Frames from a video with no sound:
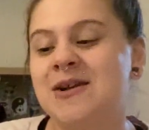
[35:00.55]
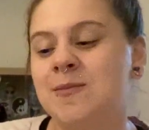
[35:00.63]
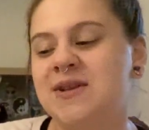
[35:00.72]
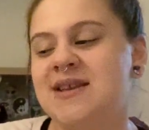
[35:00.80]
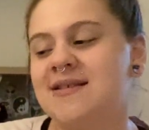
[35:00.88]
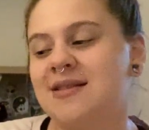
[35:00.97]

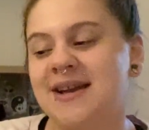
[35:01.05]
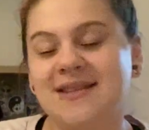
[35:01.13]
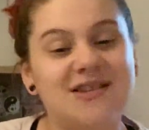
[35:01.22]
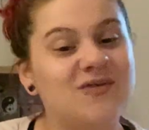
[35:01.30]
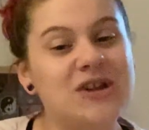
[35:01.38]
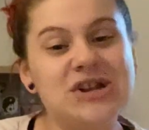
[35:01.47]
Please like
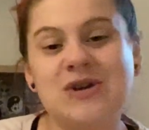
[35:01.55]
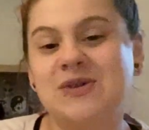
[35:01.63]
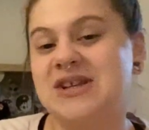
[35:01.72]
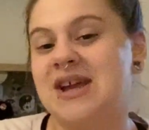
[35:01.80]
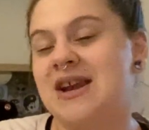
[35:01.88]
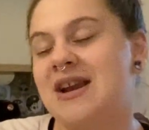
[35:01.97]
this video to
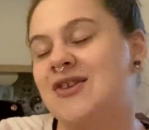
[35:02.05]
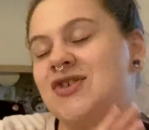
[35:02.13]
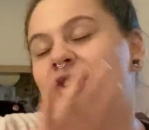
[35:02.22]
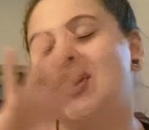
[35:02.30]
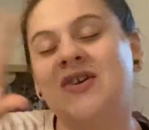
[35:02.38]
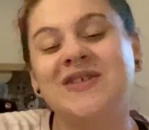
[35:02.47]
get it out to
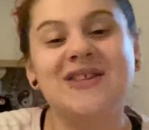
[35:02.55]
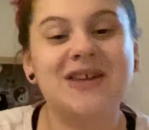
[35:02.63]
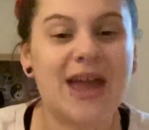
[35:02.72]
all the other